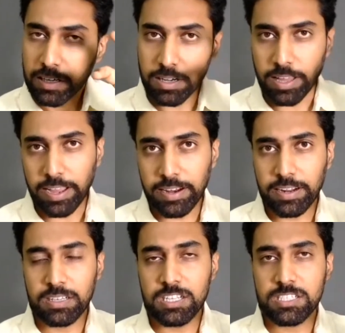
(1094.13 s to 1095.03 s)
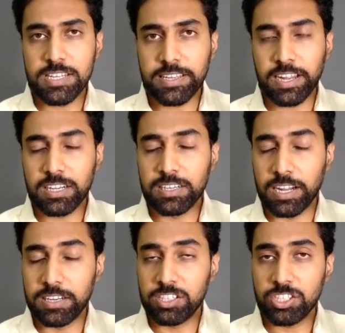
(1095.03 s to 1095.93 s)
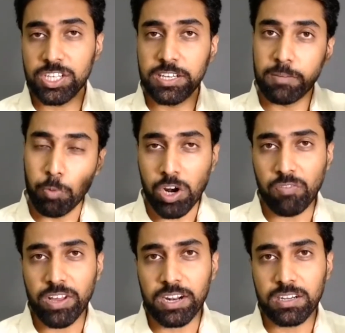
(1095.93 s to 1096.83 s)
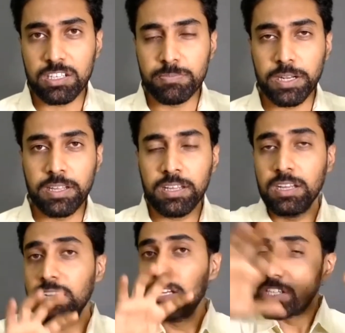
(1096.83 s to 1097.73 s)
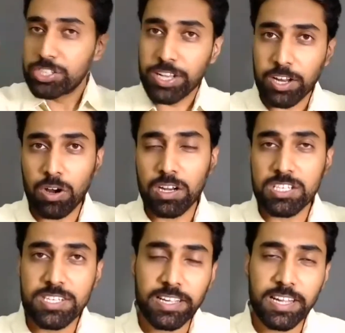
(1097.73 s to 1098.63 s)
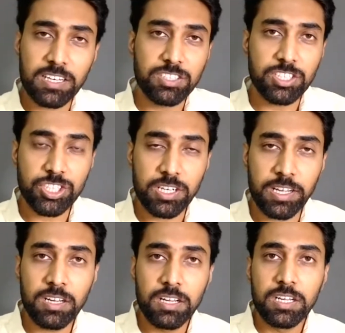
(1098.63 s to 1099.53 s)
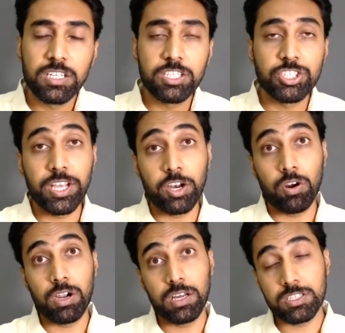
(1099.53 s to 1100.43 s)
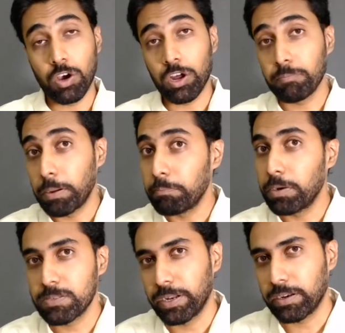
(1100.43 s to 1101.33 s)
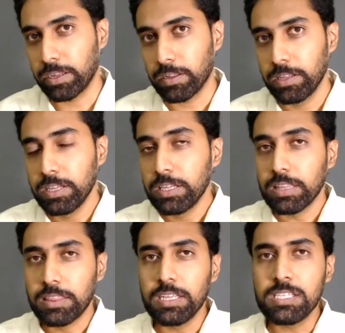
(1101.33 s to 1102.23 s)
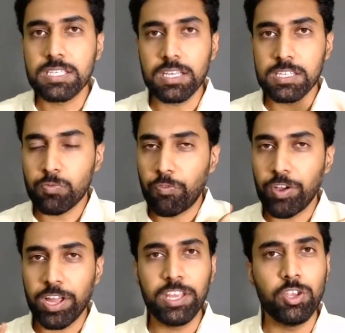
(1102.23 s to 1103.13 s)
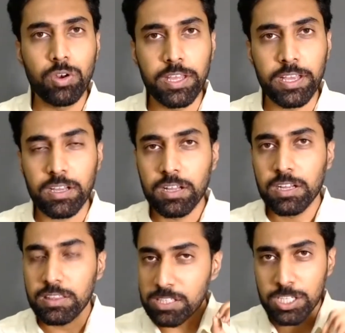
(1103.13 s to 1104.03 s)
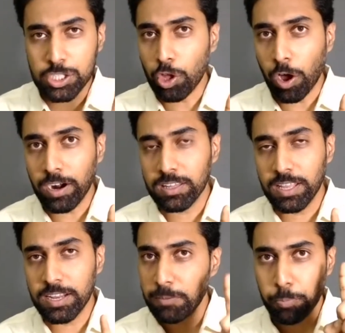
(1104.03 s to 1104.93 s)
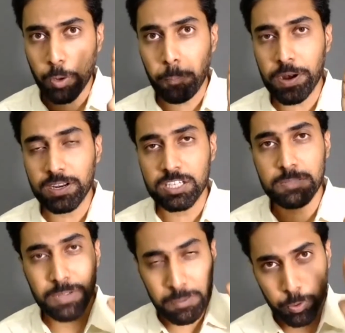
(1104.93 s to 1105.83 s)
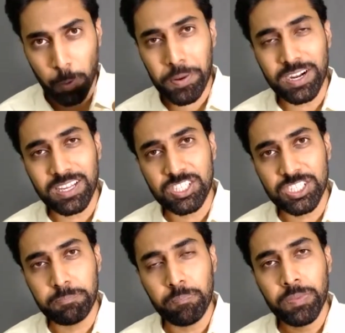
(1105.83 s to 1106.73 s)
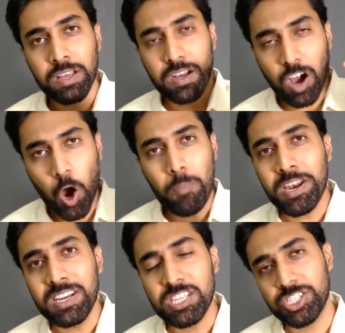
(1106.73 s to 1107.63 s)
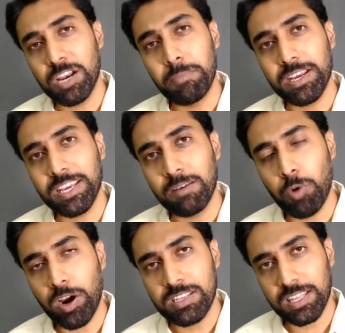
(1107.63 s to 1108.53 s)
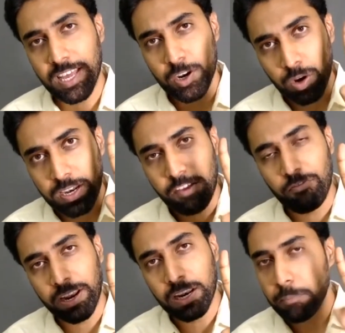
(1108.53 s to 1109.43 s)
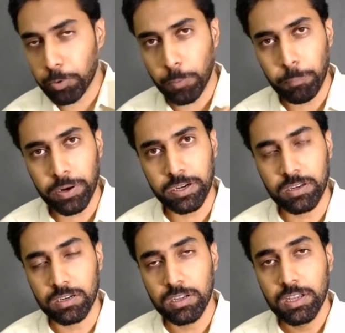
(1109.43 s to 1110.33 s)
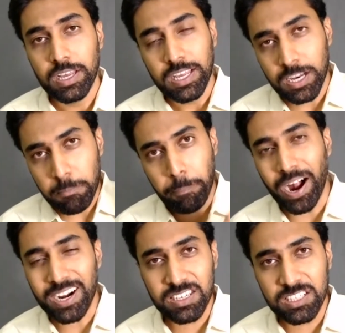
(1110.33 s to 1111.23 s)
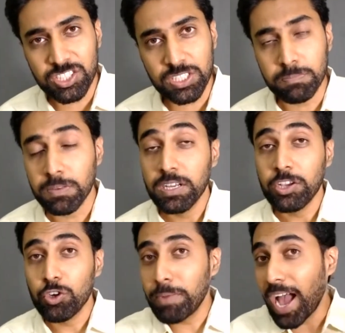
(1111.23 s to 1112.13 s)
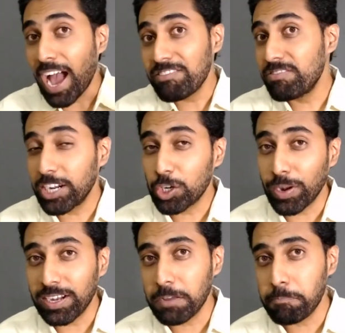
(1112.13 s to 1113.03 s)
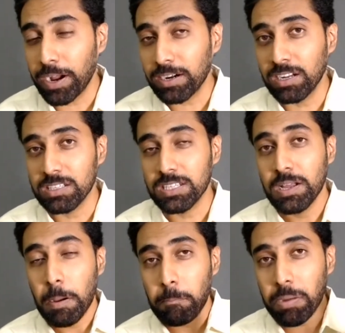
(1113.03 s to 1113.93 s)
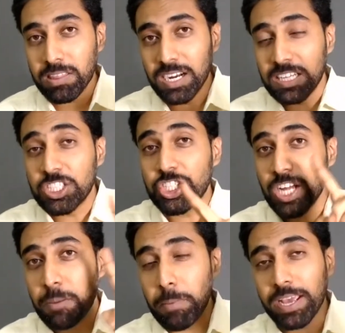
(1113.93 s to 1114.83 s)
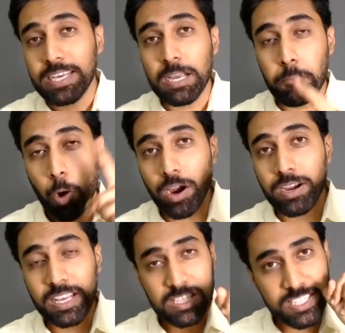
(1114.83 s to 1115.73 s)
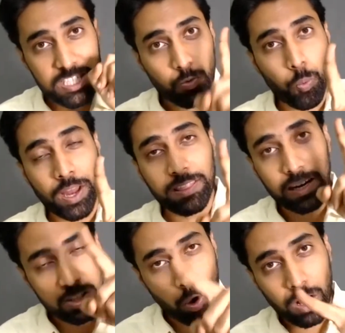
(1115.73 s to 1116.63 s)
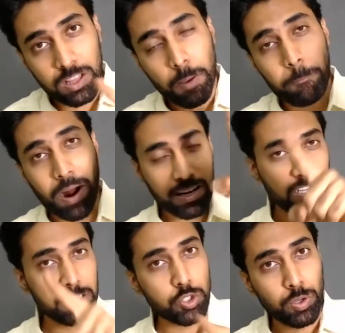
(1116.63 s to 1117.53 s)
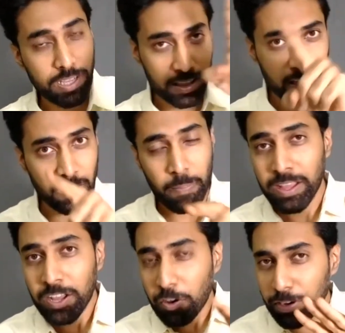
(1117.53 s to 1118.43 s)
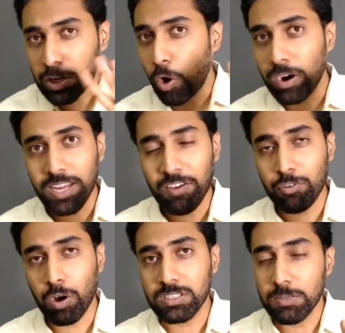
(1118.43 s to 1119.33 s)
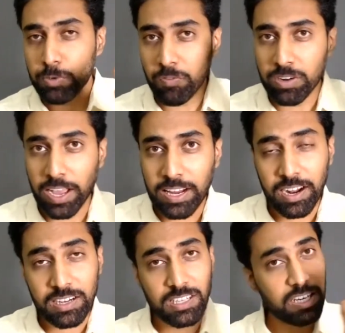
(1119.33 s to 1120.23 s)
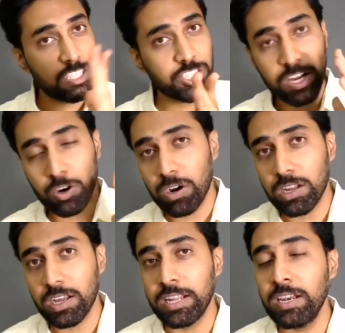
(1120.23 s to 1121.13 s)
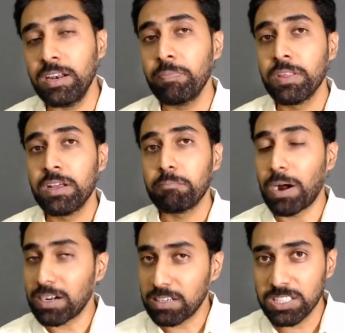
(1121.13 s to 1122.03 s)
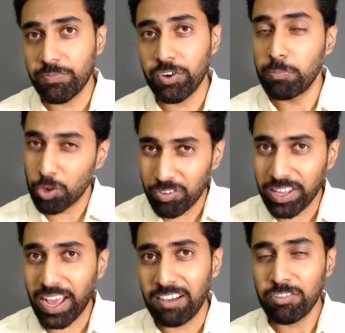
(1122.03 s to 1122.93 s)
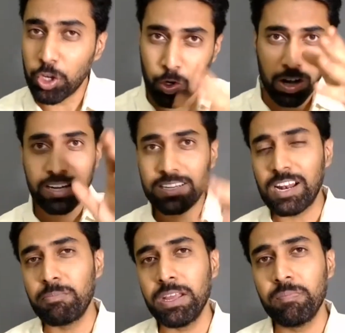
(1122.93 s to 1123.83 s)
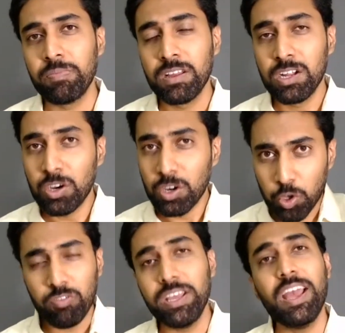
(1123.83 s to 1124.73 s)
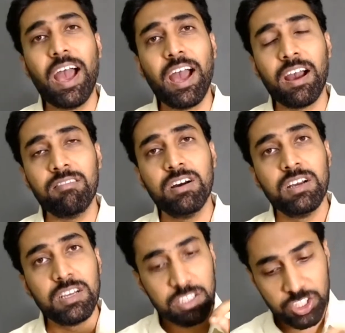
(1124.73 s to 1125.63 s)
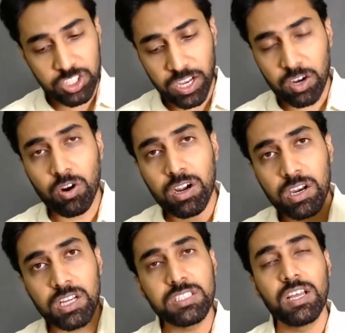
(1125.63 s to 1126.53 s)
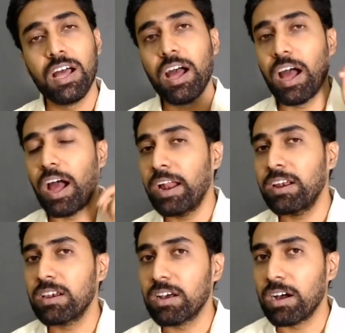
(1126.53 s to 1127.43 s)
directors taking the decision in board of directors meeting, shareholders taking decision in shareholders or members meeting. This is very unique. This is not there in proprietorship. In proprietorship, how many decision making bodies are there? Only one, proprietor. In partnership, you may have even 20 partners, but the decision making body is just one, that is all the partners together. We don't have concept of director and shareholder in partnership firm. Do we have? You only tell me. Do we have shareholders and